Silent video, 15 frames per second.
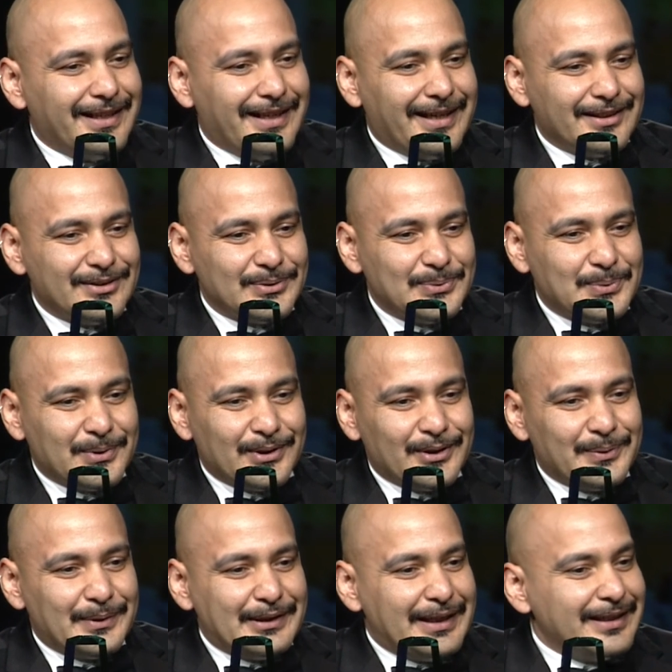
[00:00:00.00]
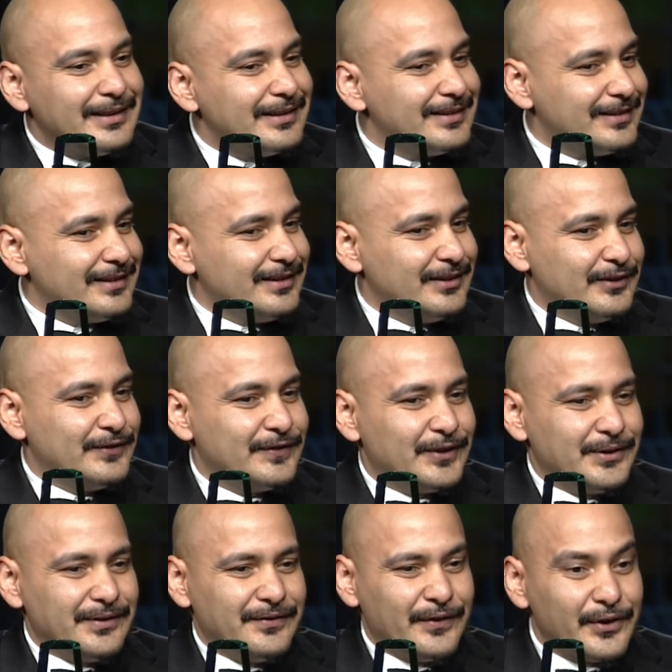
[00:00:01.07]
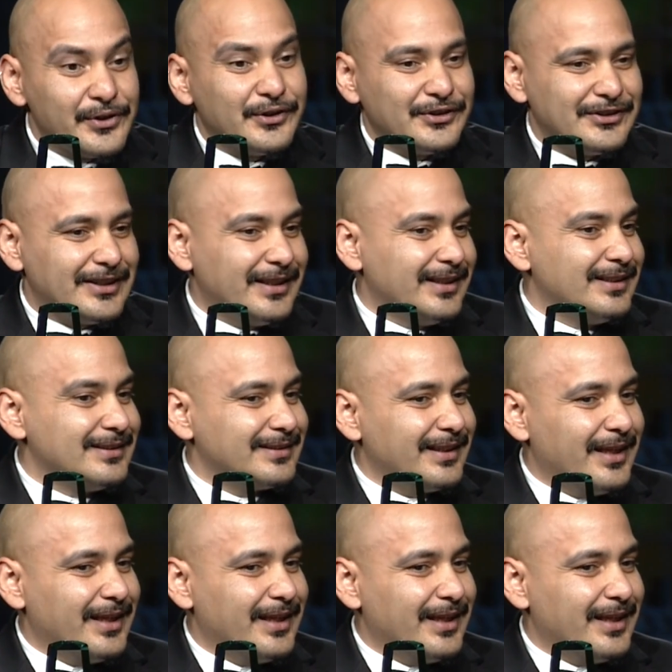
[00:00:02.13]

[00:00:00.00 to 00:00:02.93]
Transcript: and to work relentlessly to fur- further science